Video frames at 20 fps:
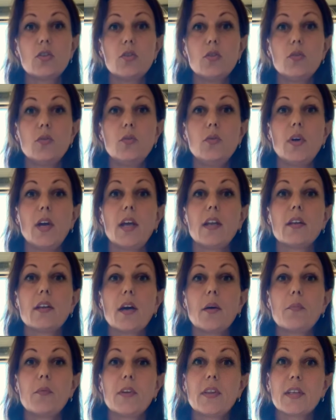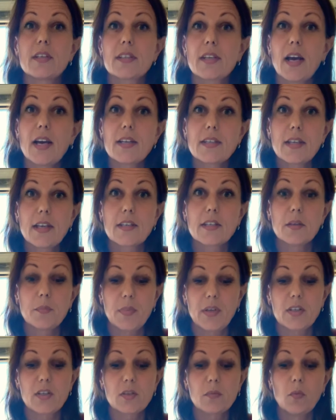to end up with a size that's a
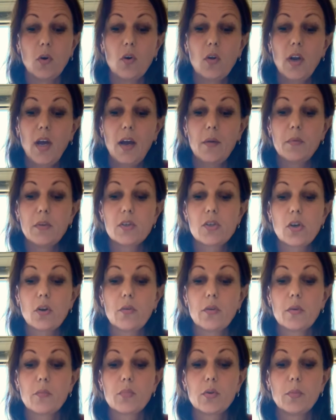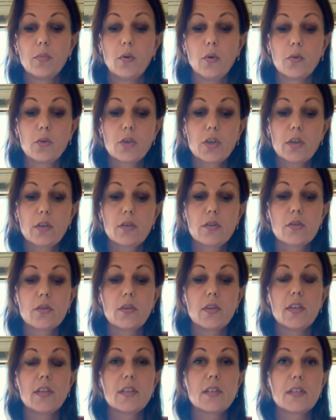bit smaller. I will show you in proportion. So
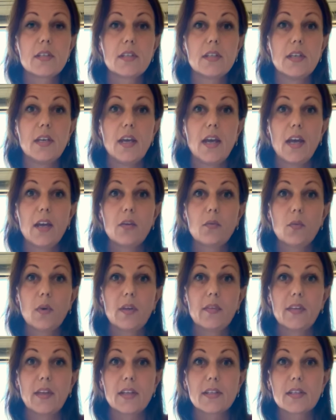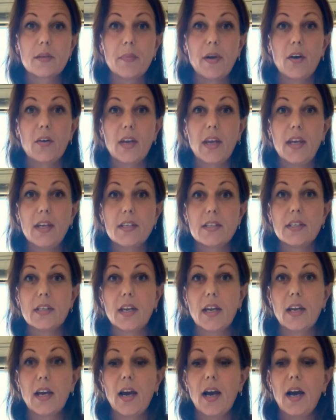this is the end one, that's about
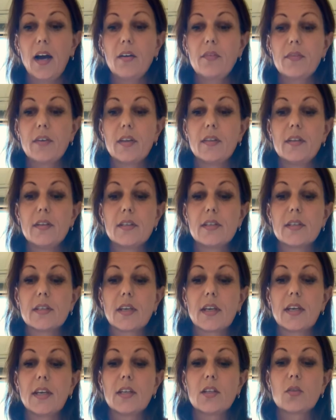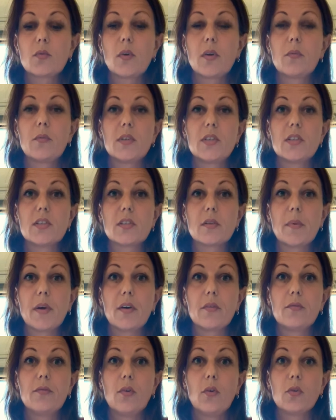18.5, and this is a kid's one, which is
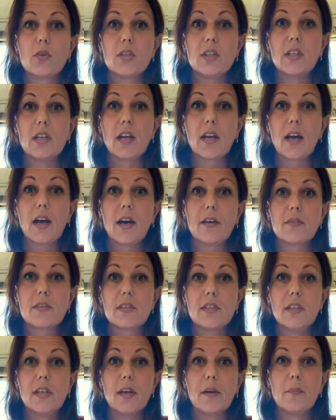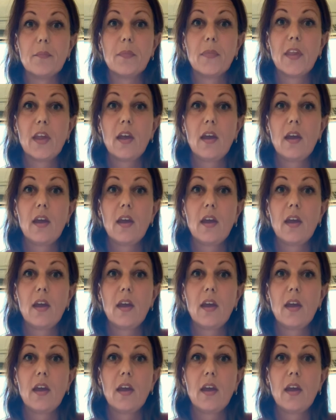about 14.5